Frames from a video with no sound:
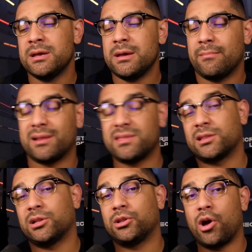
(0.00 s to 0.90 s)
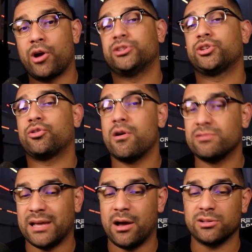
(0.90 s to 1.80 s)
But I think the larger
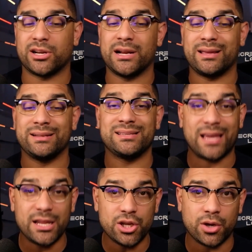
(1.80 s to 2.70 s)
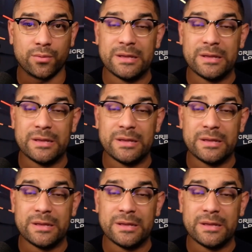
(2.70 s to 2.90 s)
hotels are going to continue